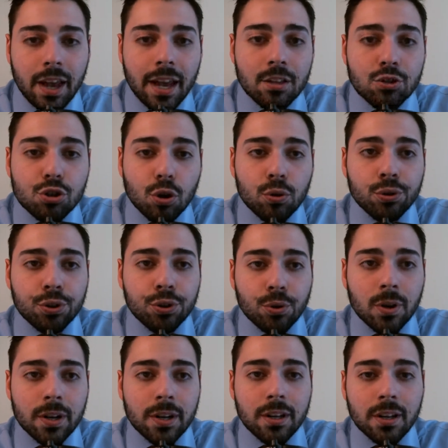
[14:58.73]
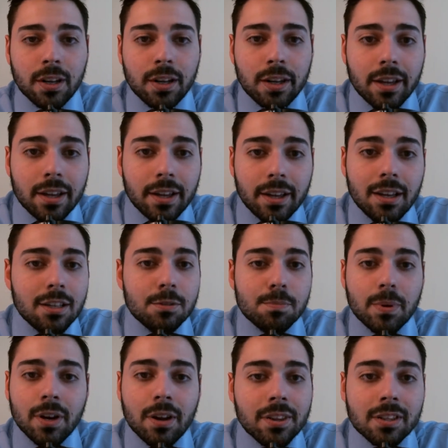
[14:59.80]
And Joe Thornton, he's
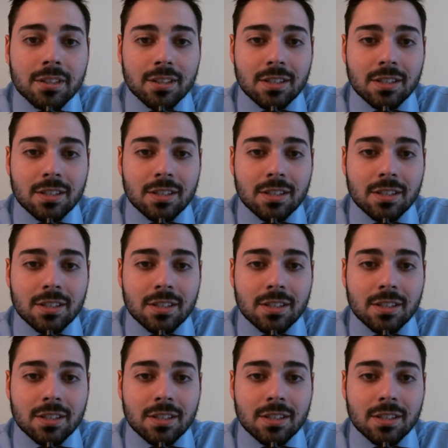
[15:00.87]
been on the